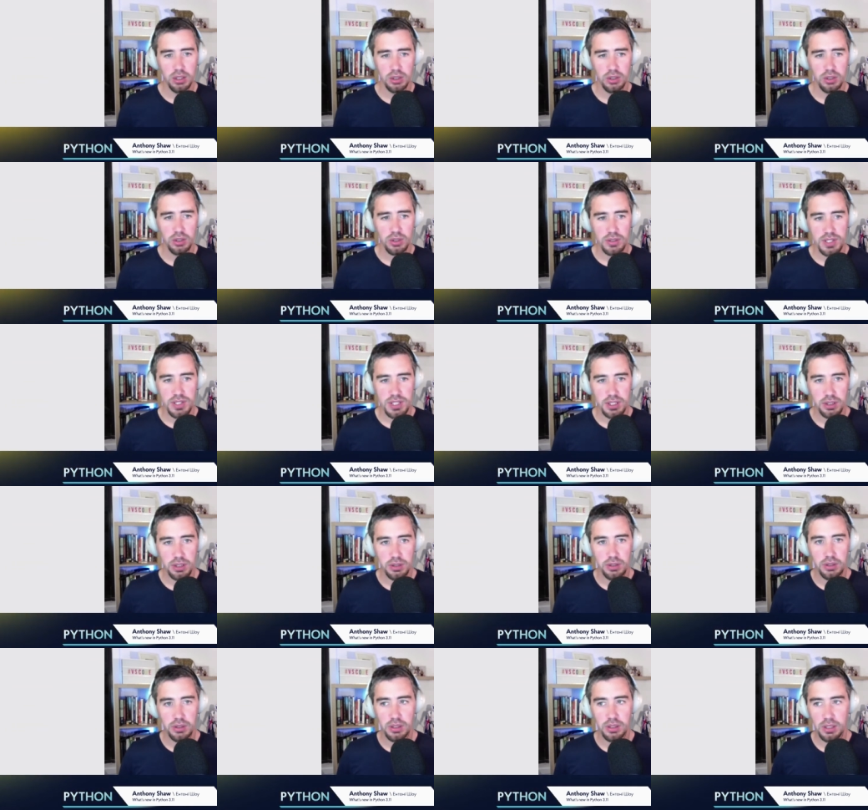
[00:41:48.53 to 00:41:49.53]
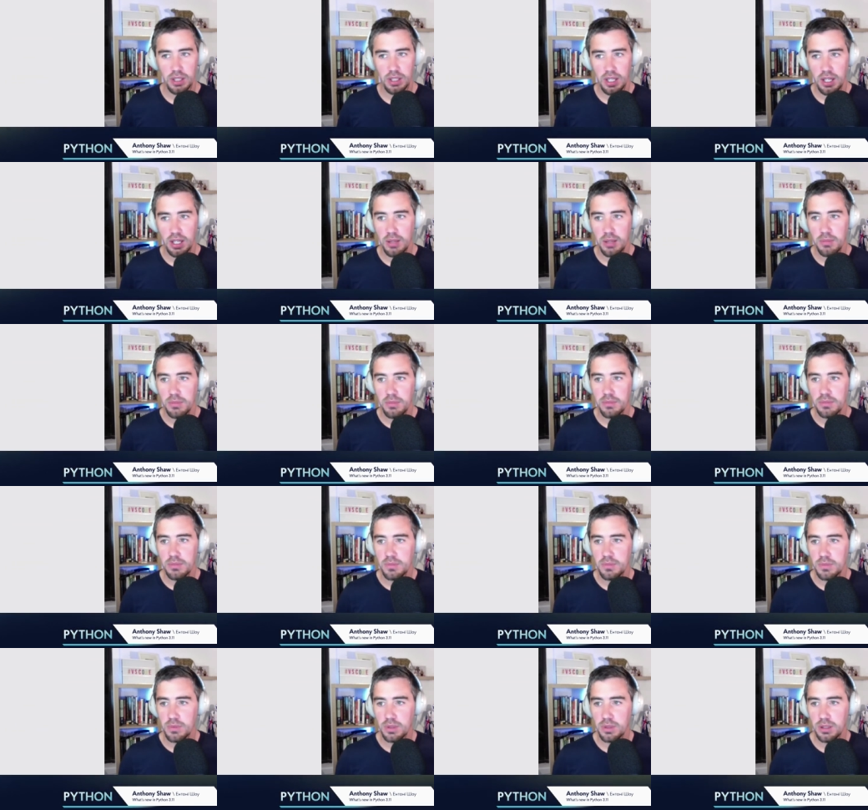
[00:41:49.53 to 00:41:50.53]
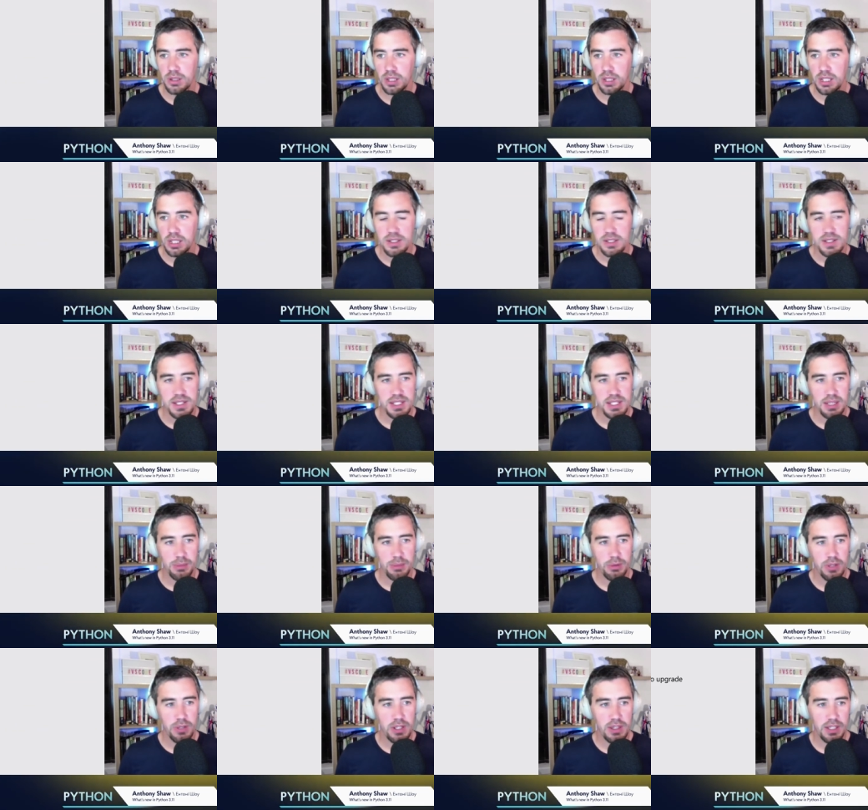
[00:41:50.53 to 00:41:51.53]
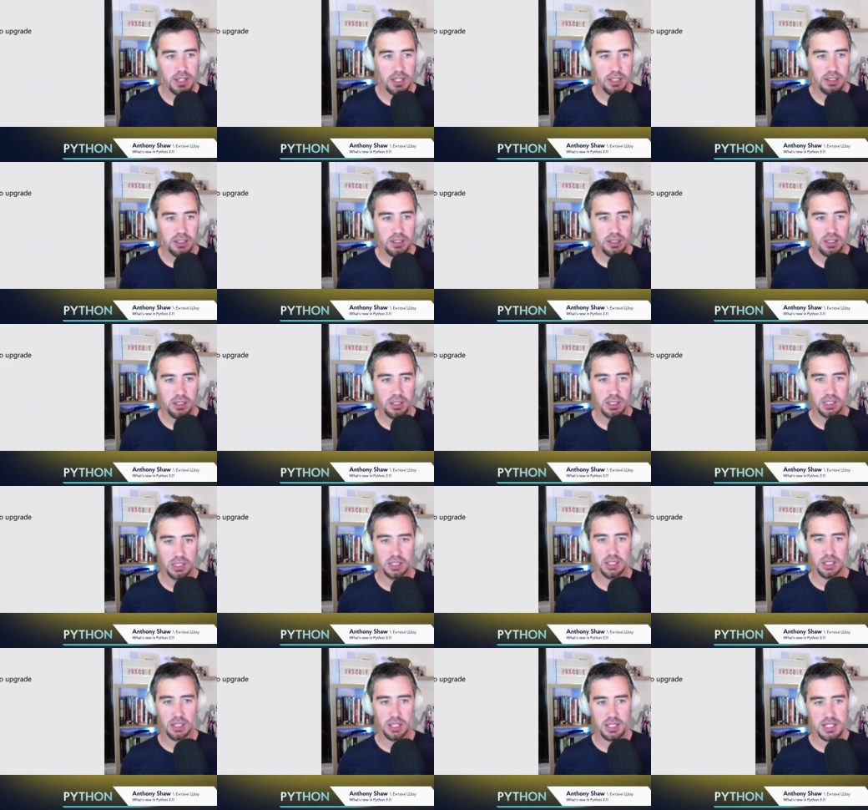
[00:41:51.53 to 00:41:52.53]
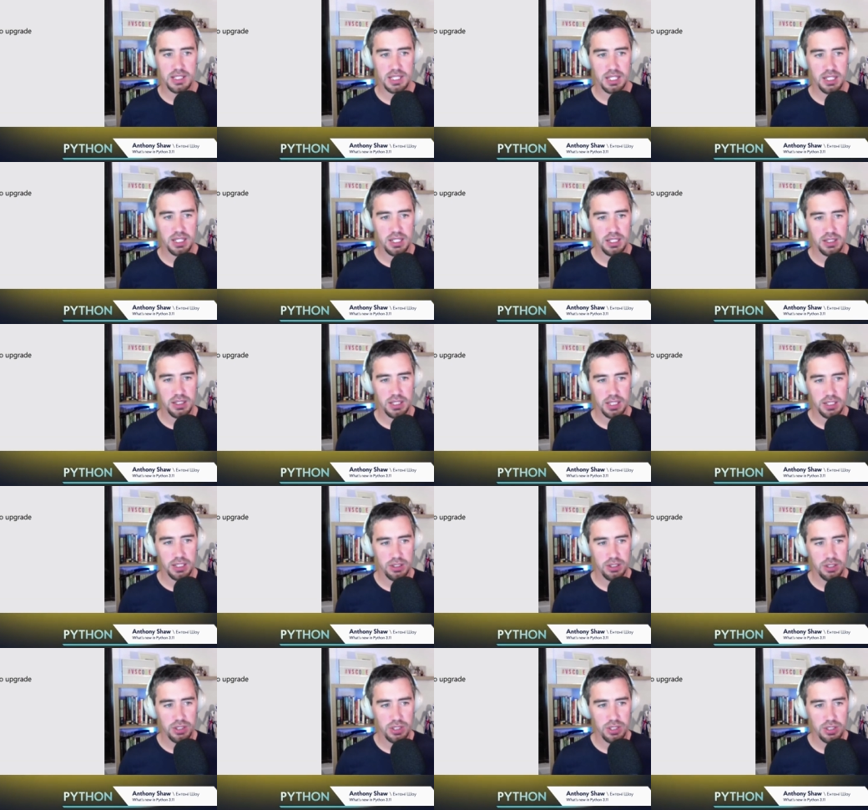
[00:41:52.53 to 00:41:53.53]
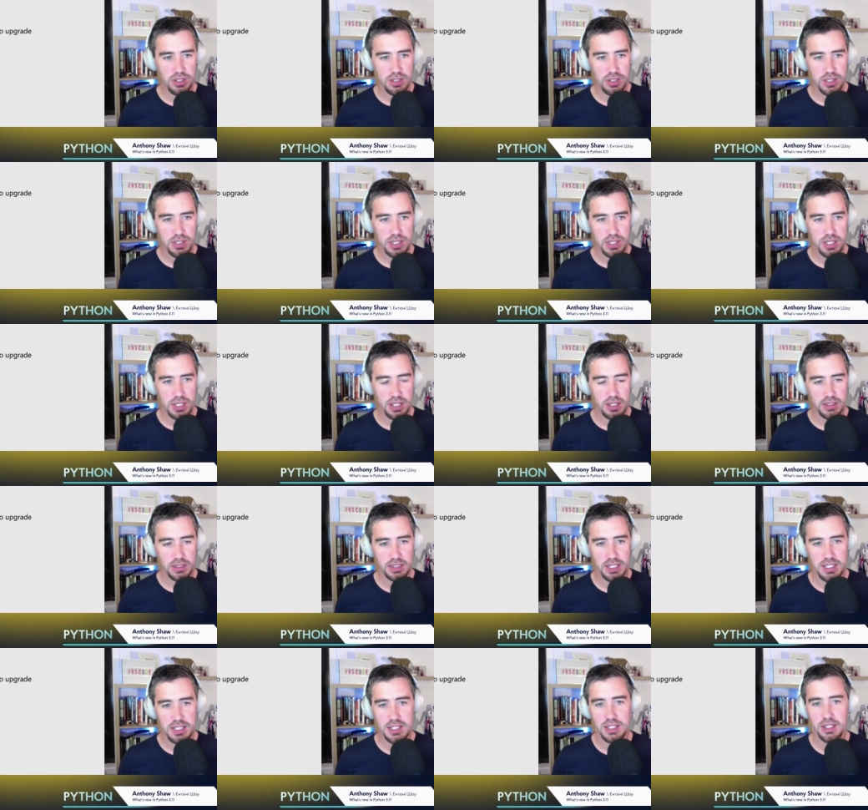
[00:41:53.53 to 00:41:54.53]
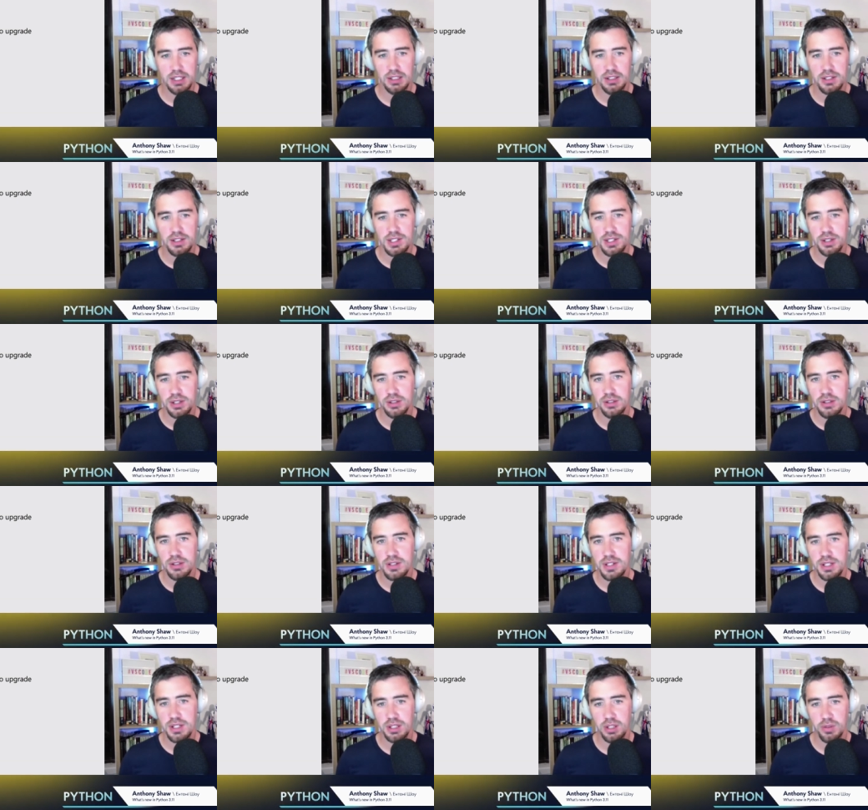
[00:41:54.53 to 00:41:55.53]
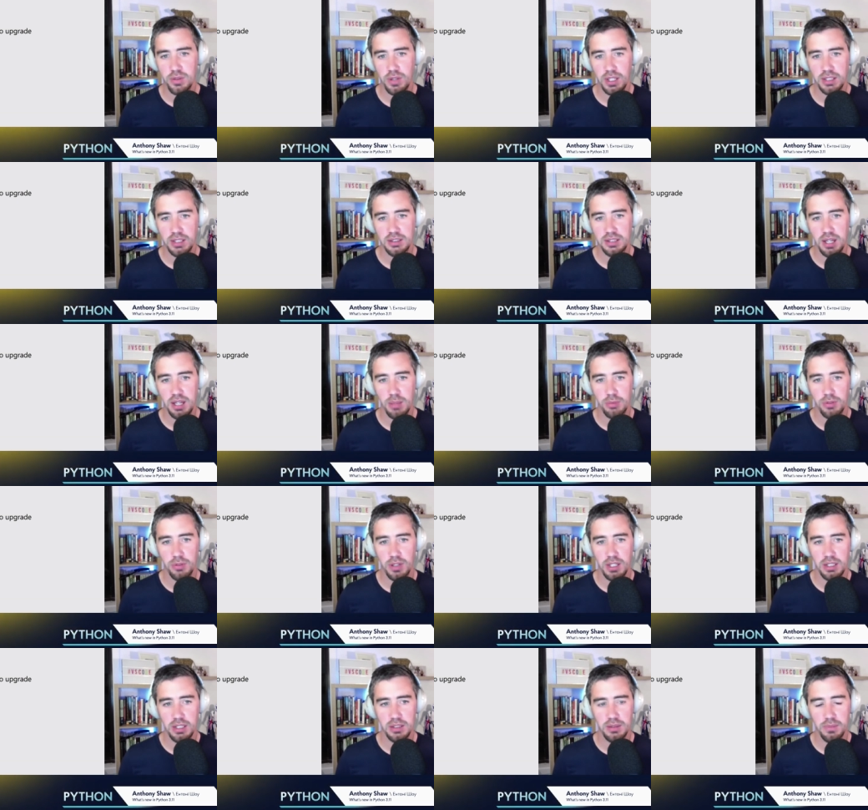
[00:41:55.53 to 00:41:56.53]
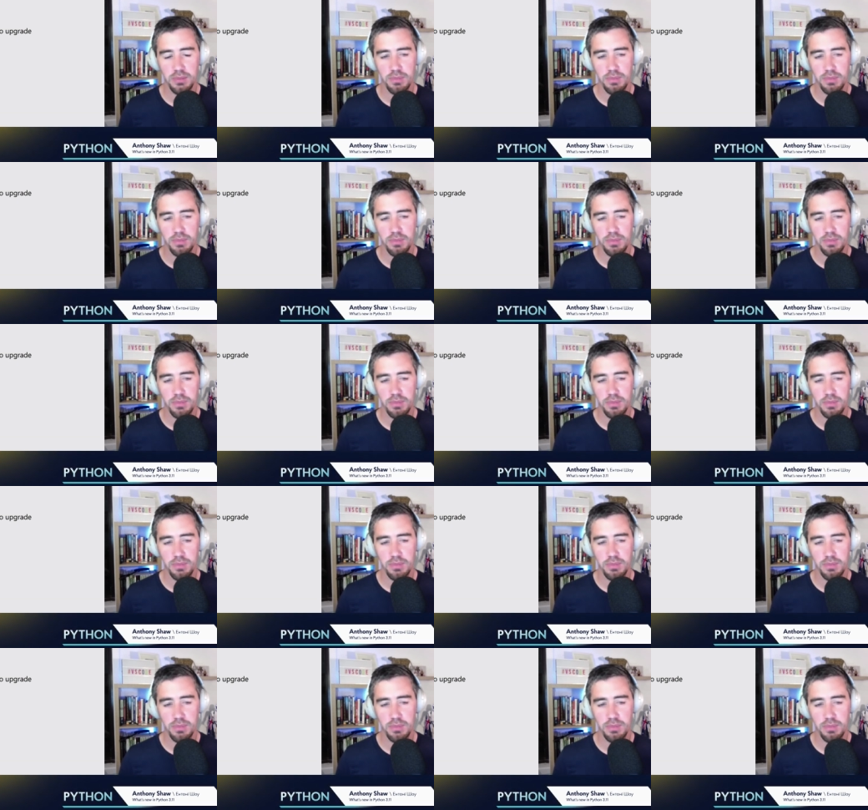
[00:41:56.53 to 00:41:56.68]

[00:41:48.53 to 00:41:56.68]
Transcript: Cool. So, um, in summary, then, I say that you should start testing soon so you're ready to upgrade.